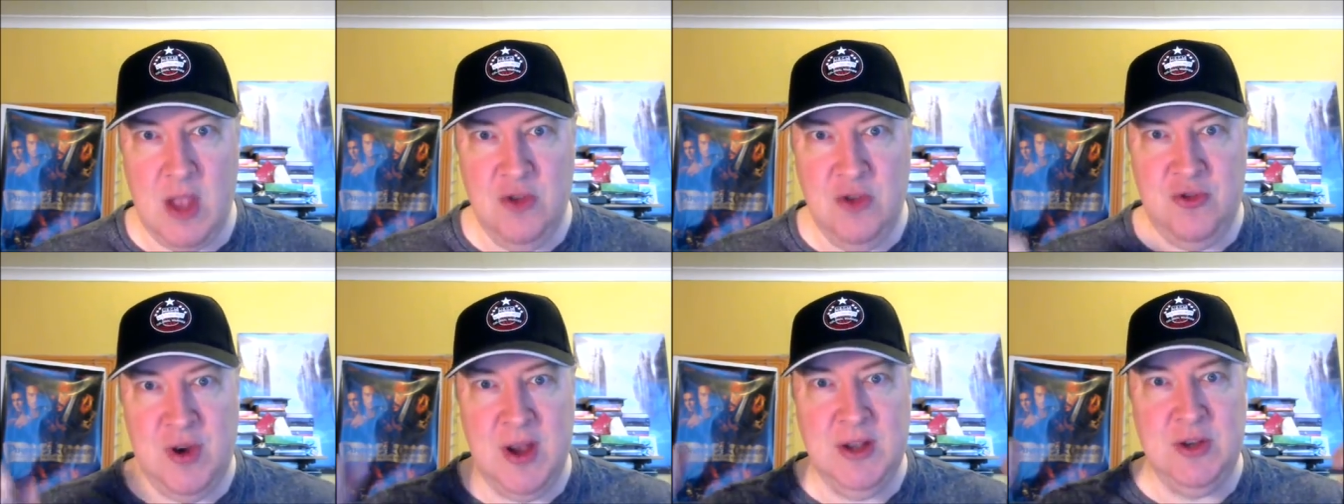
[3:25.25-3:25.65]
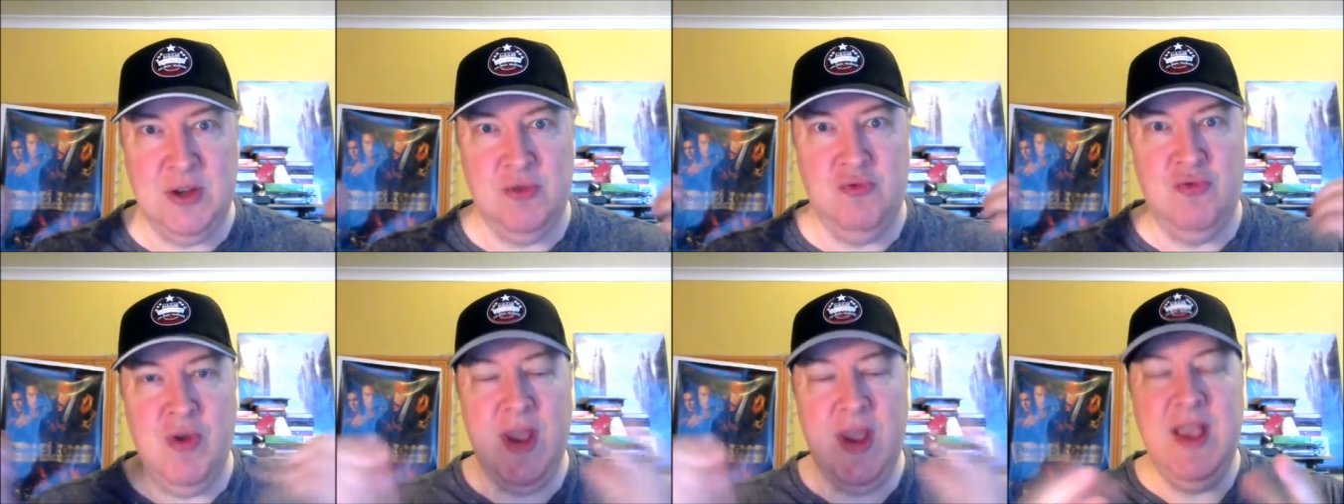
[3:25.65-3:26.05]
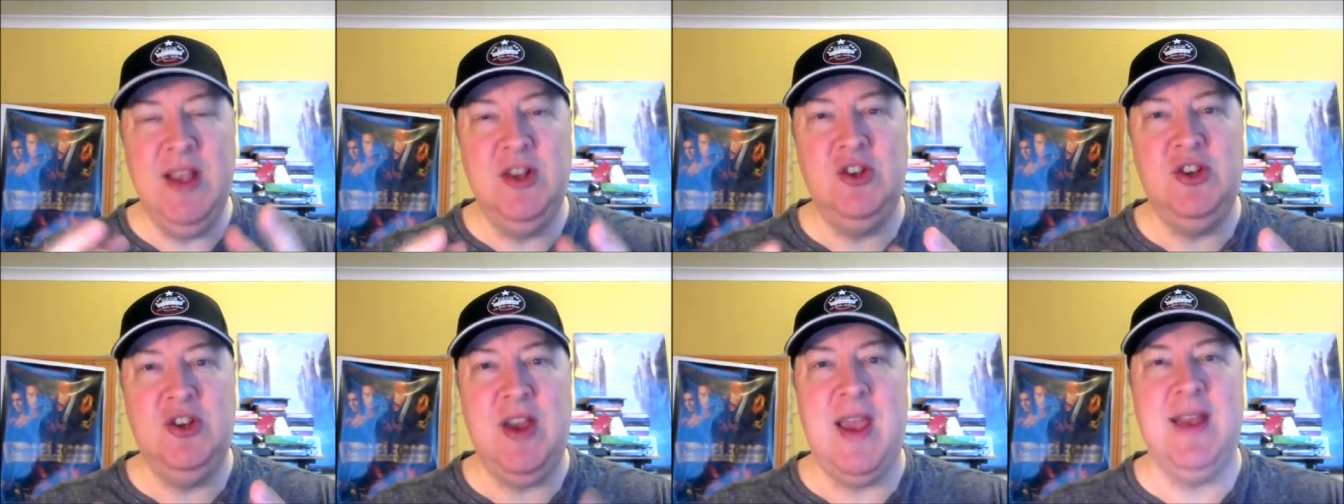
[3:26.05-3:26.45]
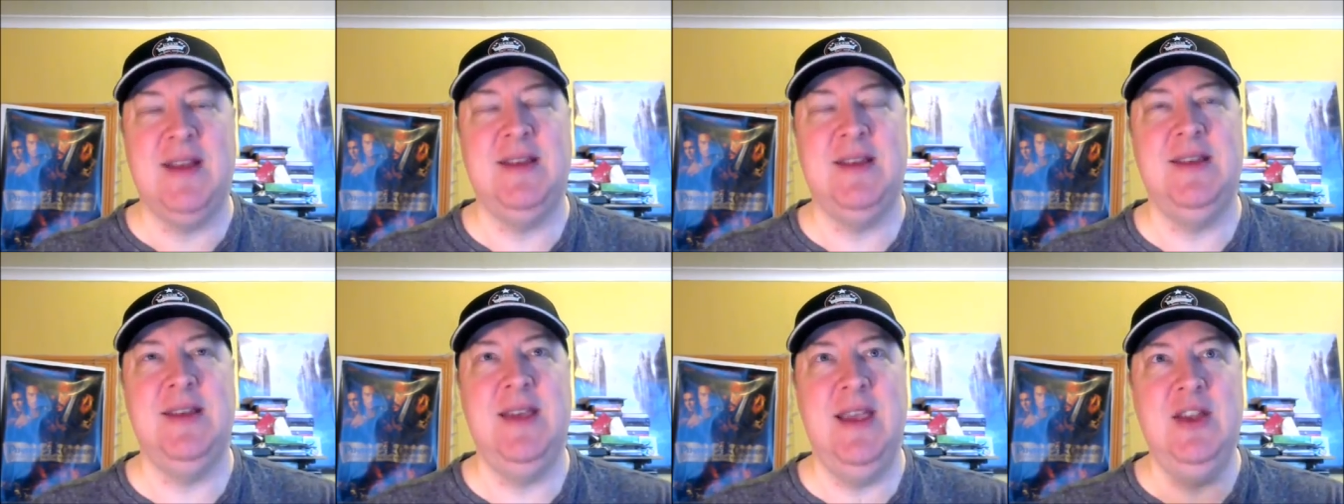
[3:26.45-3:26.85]
trying to
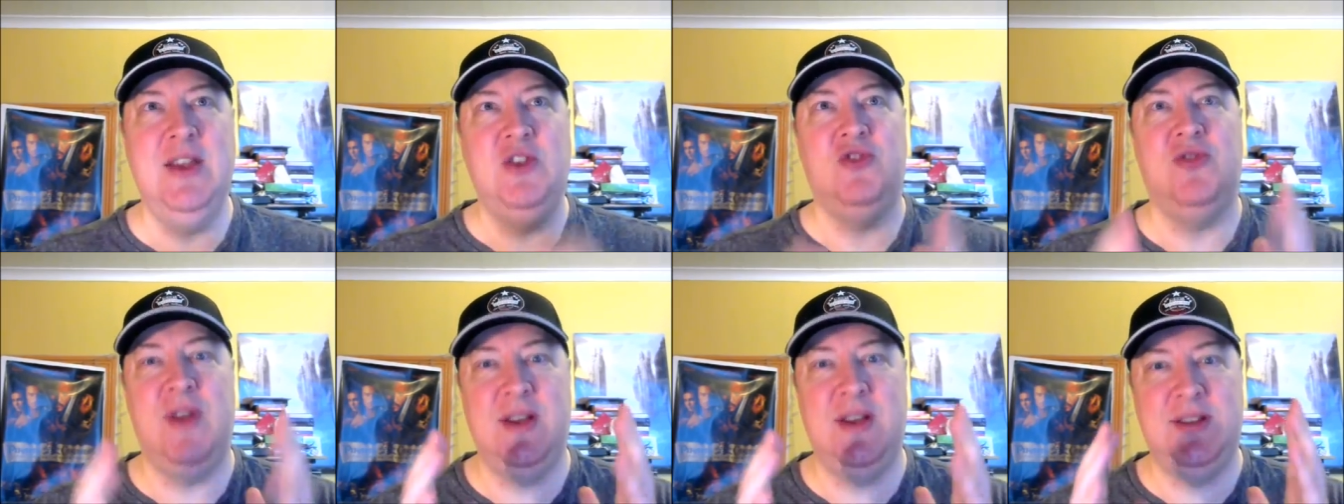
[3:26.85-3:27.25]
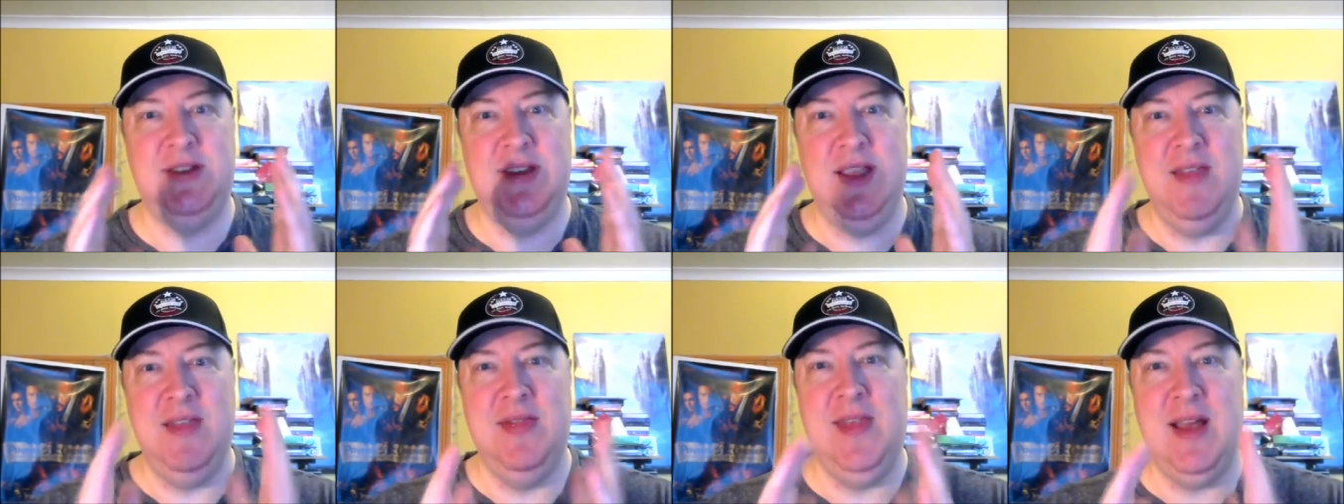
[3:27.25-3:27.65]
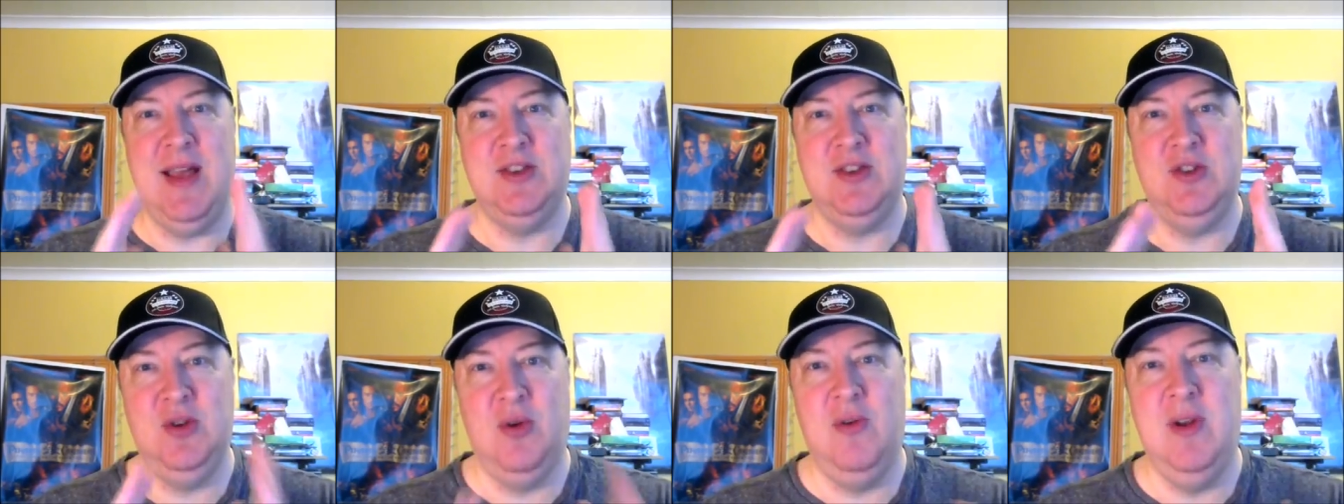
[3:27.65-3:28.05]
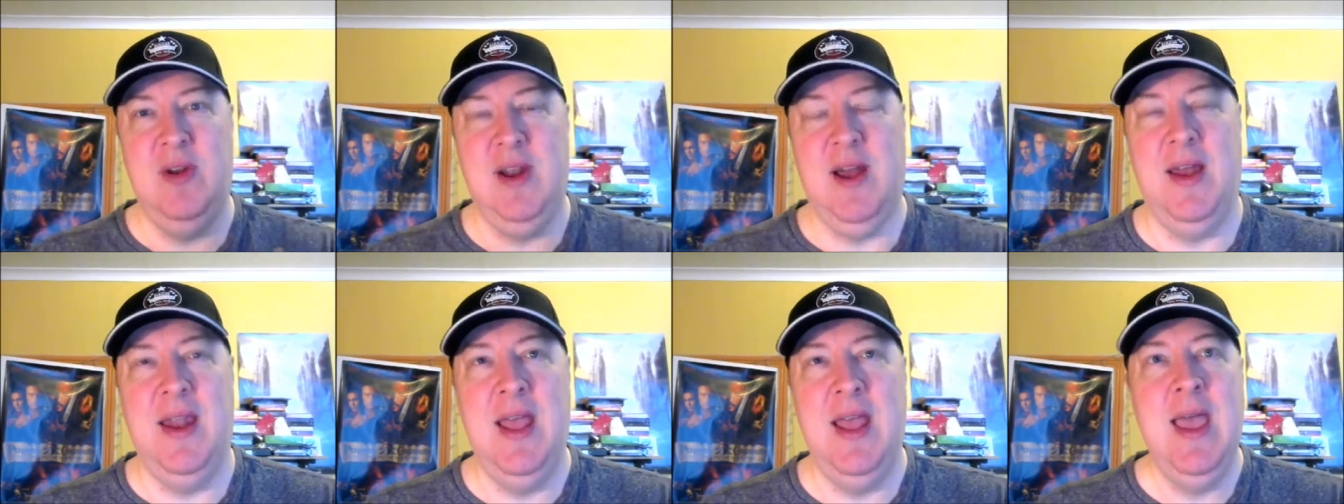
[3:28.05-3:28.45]
re-inject interest in that
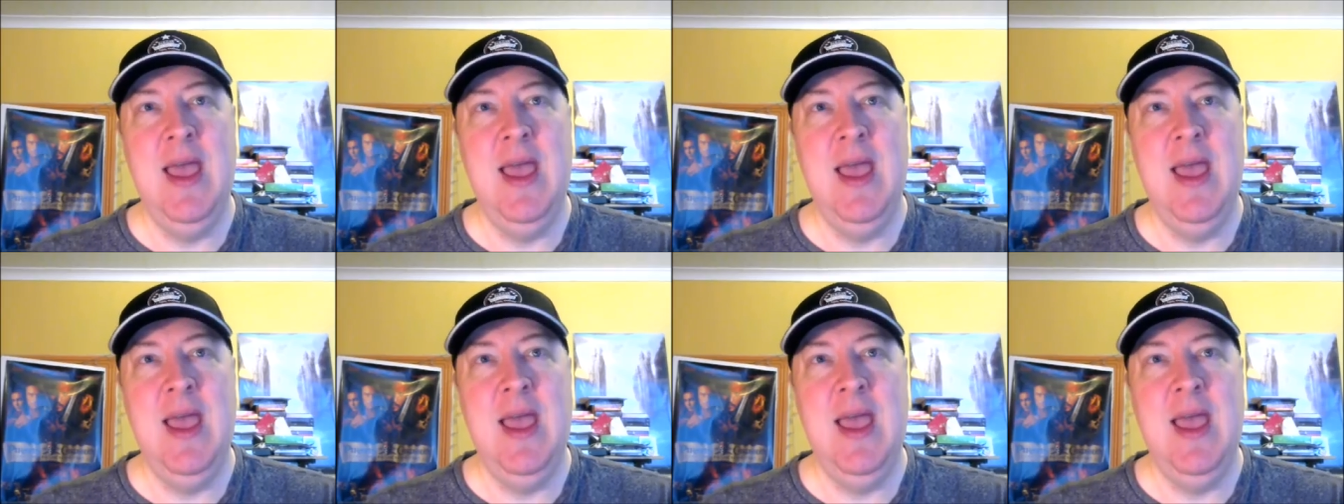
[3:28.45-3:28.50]
storyline.